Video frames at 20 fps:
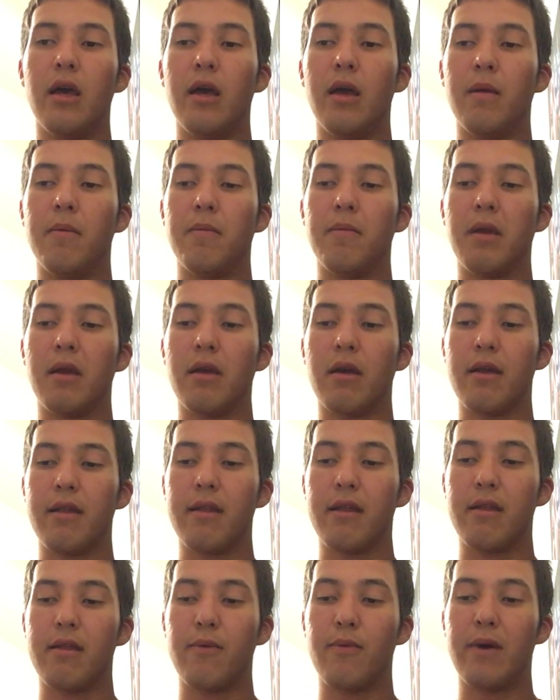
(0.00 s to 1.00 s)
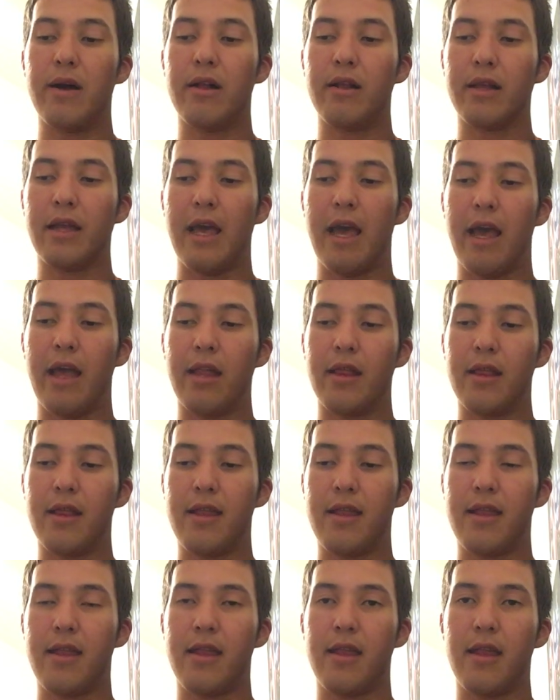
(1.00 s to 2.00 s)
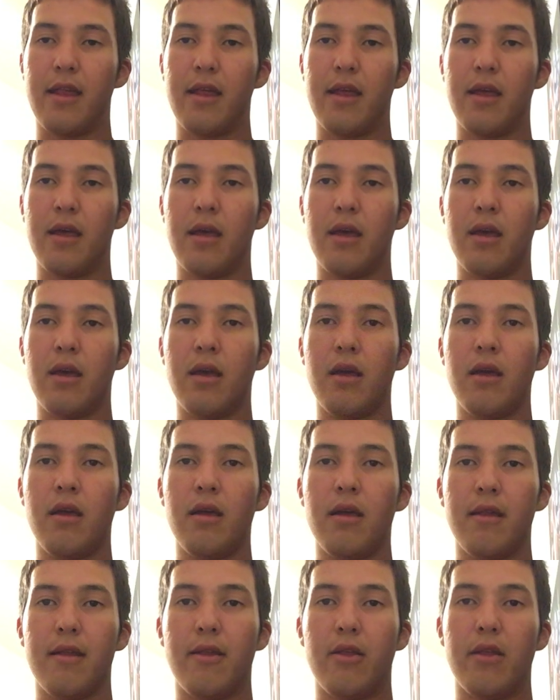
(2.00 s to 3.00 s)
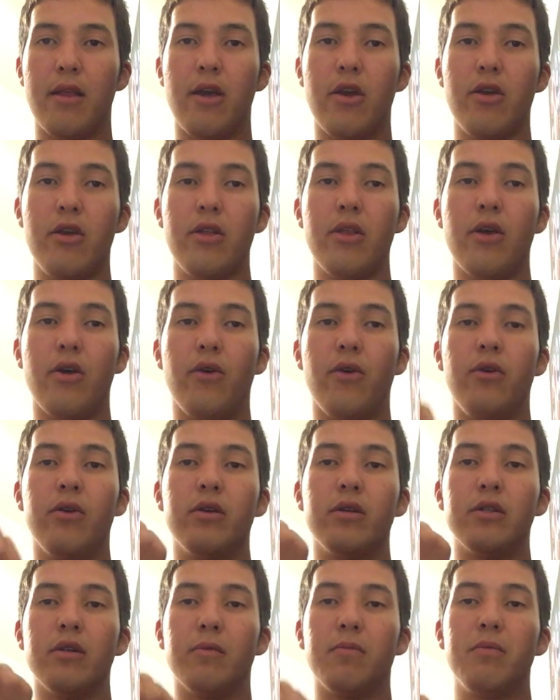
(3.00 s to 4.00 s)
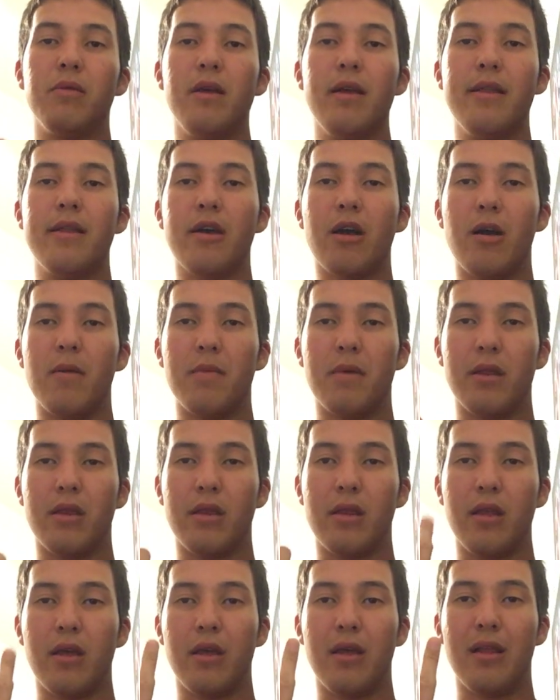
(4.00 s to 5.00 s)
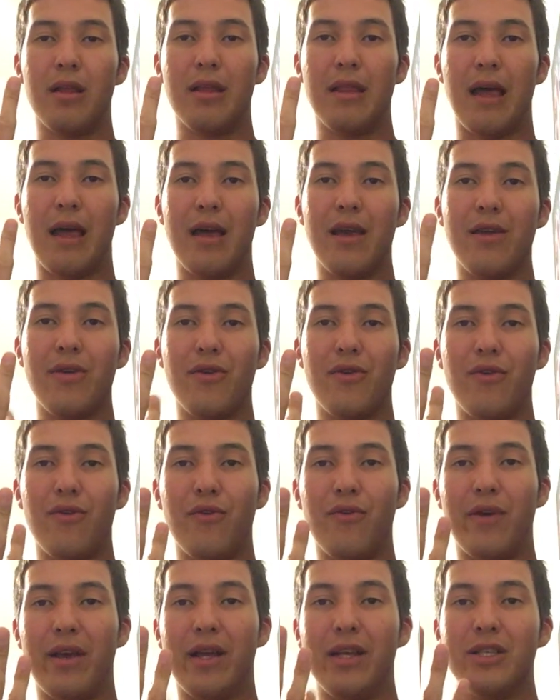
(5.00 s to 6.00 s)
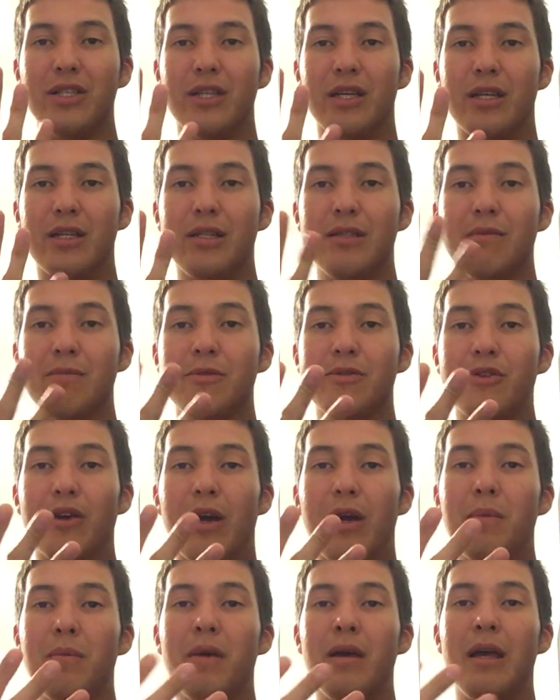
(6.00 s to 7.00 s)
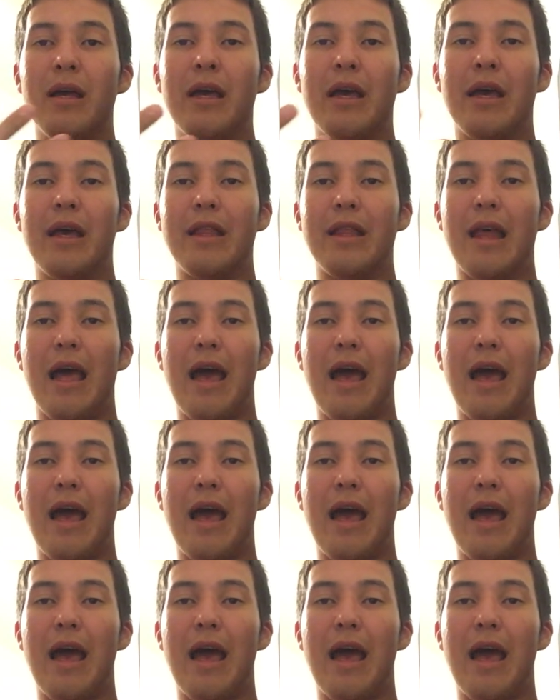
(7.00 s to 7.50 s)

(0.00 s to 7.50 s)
And because it's Wildcats. So now you know. So please comment, like, rate, share, subscribe, and